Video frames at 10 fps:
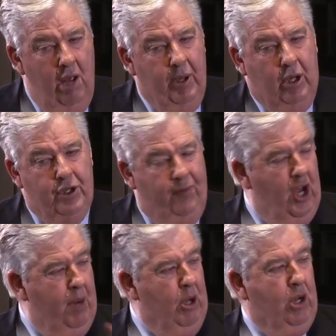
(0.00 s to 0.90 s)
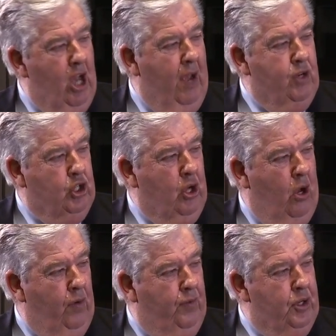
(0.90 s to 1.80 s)
because if you're going to be looking over your
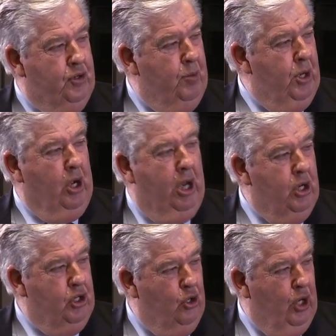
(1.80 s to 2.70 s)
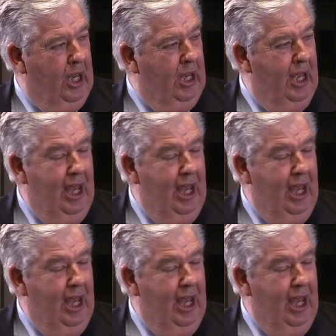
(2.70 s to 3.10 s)
shoulder for the trip, you're not going to enjoy it.